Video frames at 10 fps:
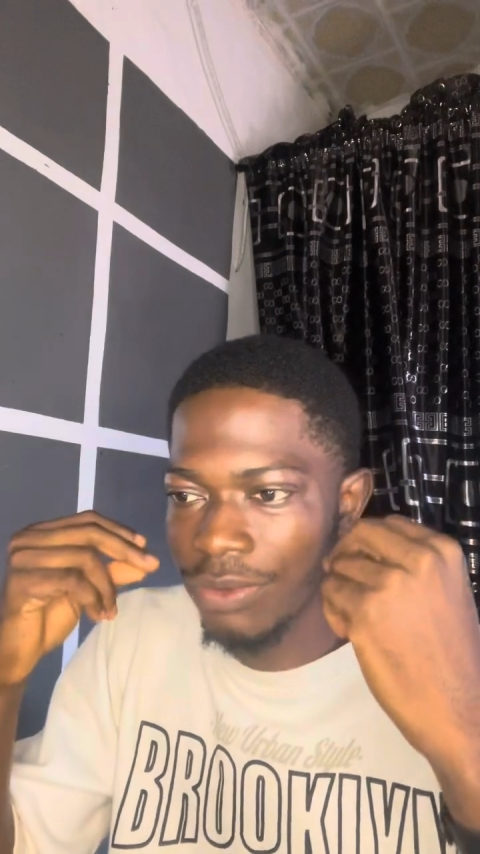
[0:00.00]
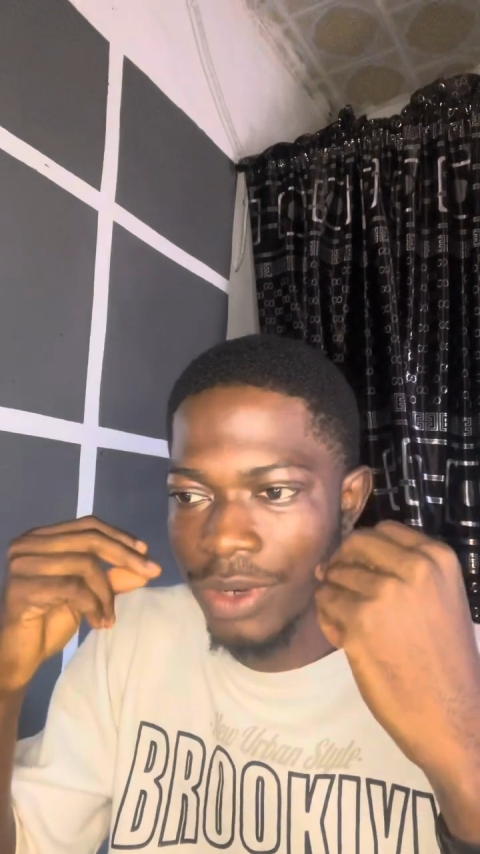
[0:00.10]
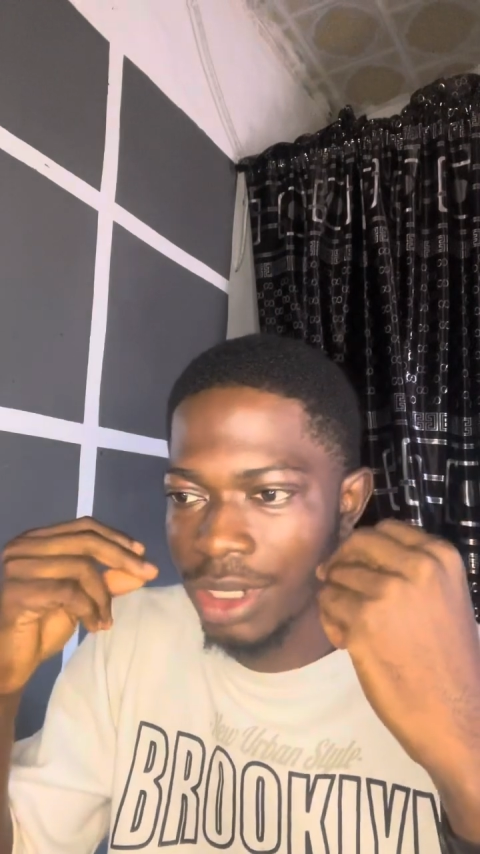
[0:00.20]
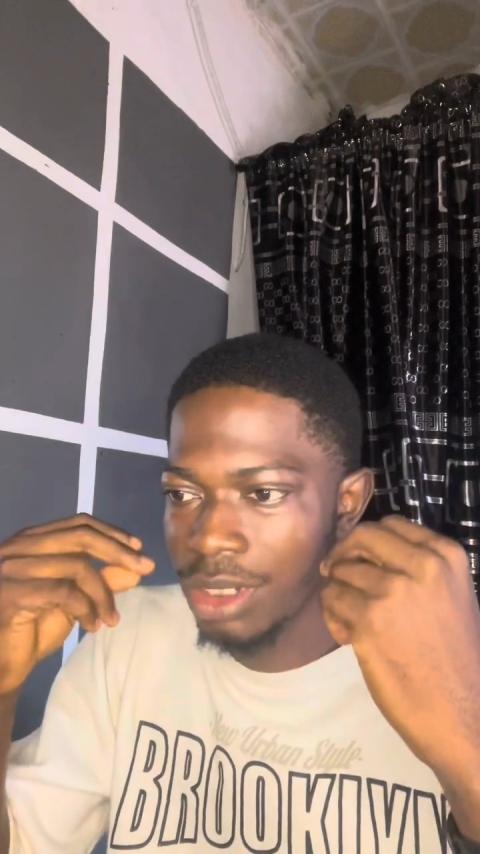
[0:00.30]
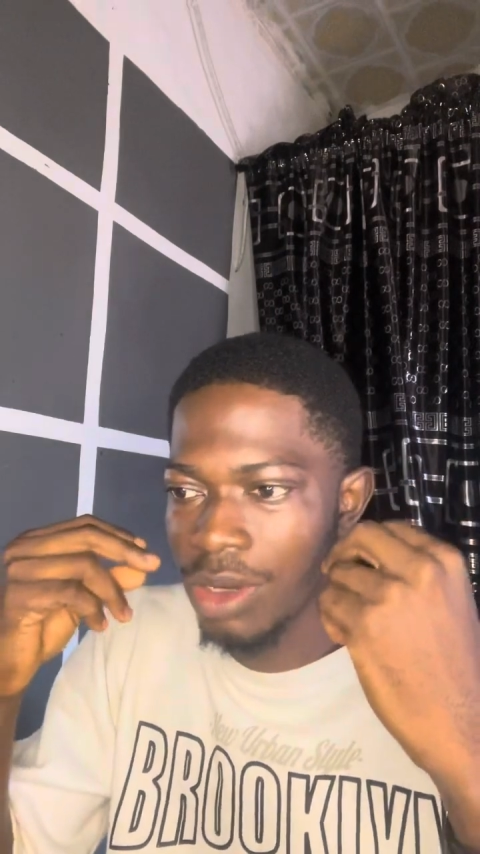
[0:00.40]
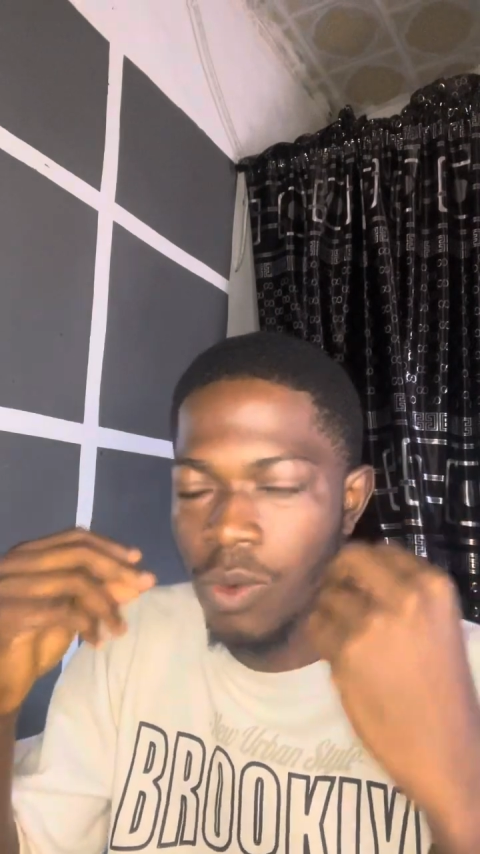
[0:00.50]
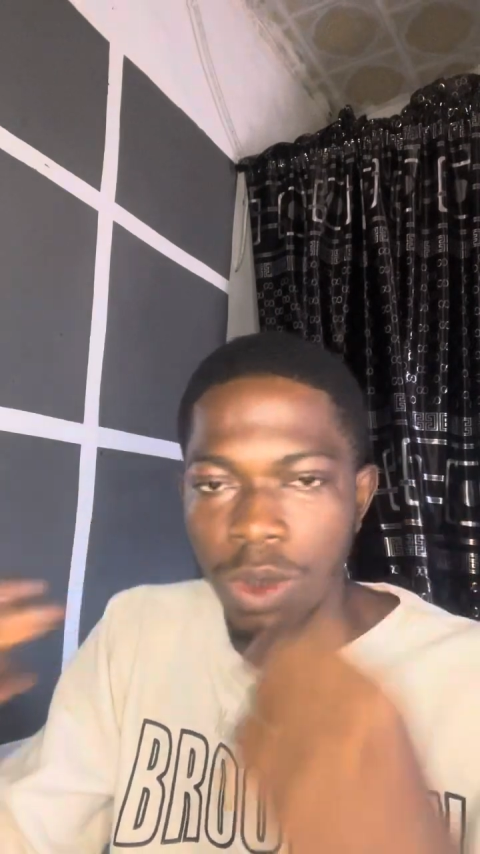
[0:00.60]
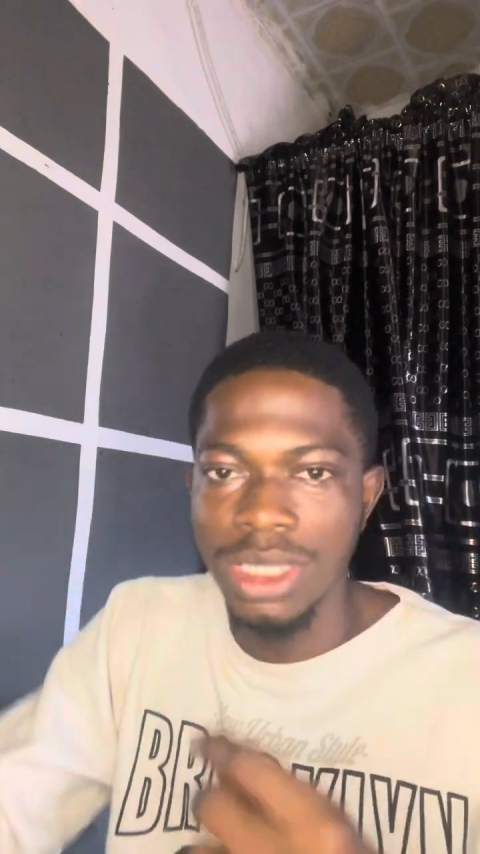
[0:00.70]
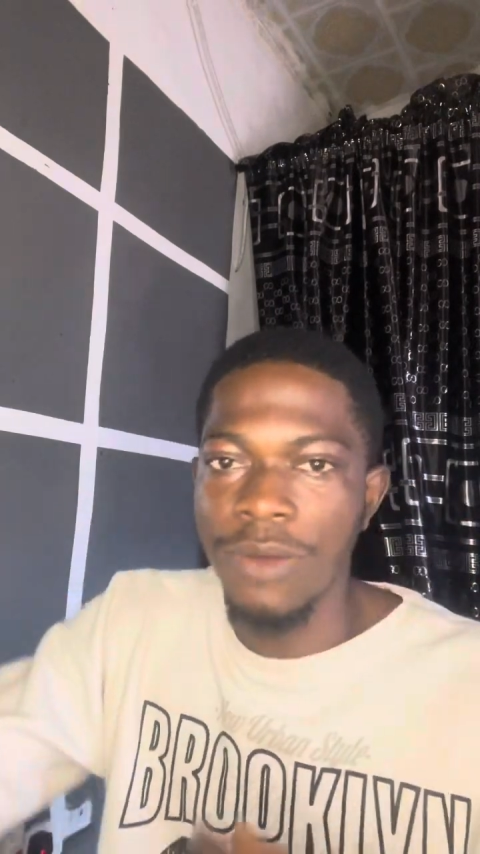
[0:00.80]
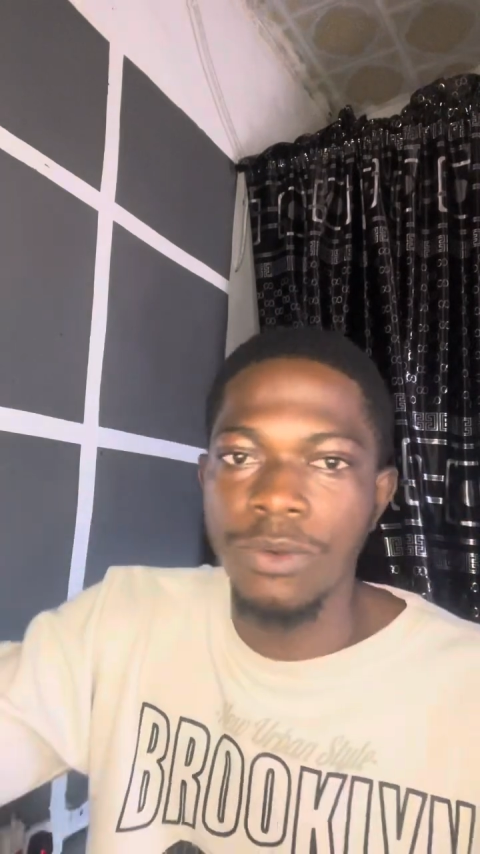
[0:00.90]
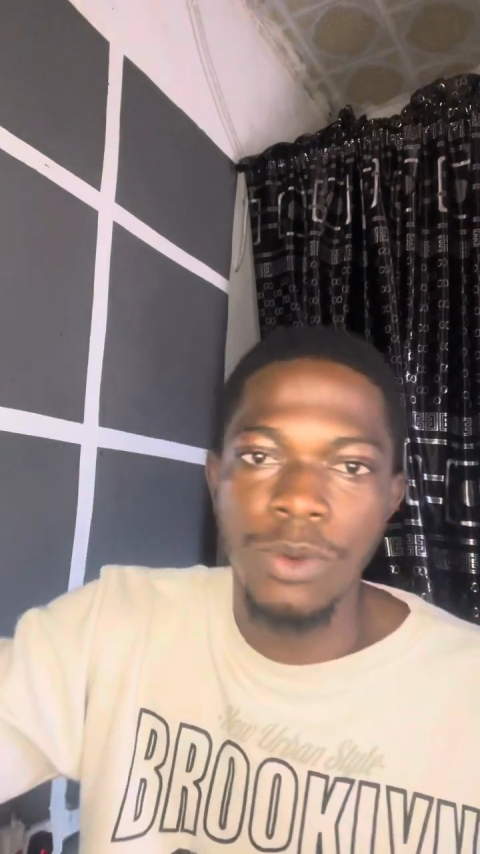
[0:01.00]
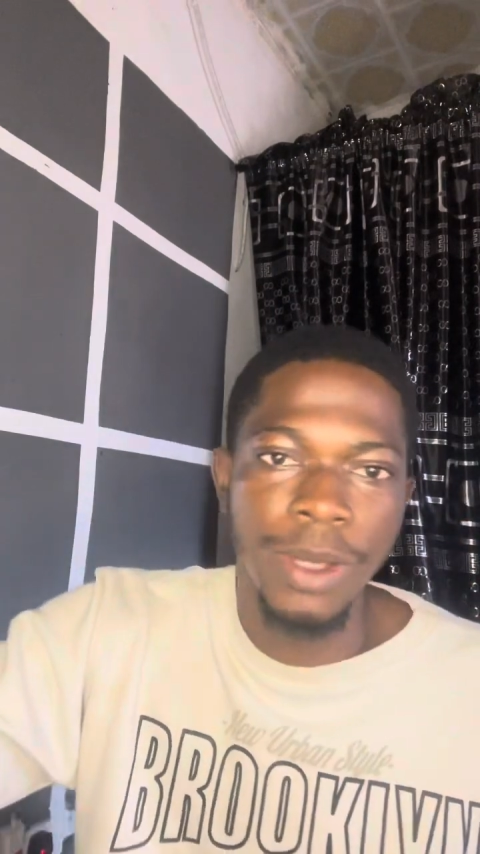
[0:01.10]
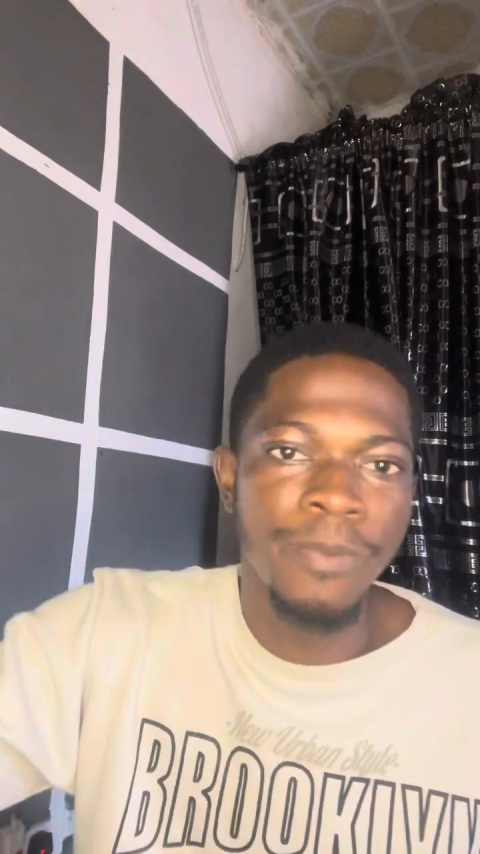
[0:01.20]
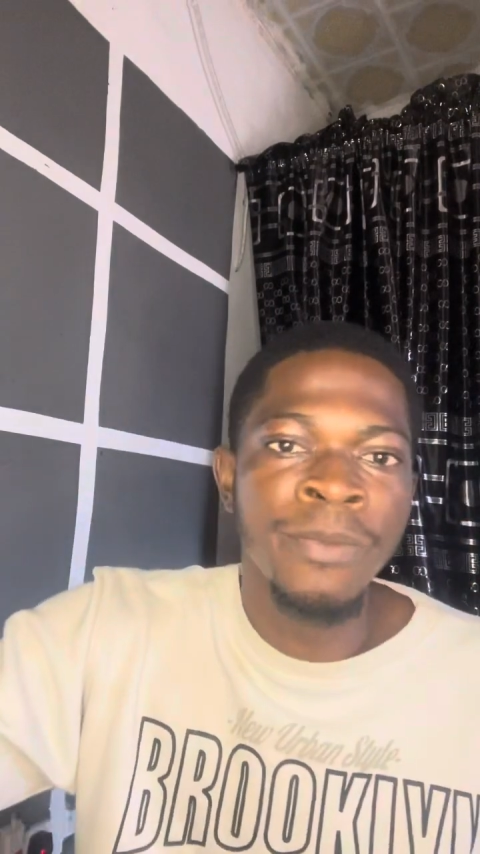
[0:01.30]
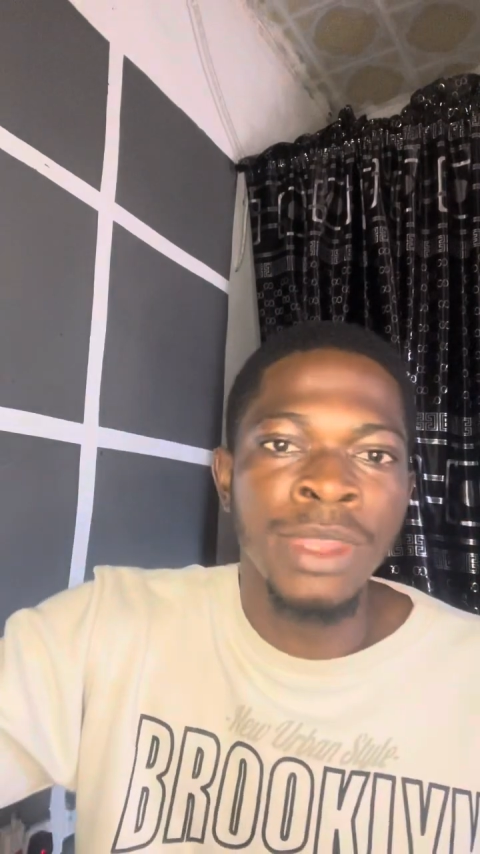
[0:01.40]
very wonderful way.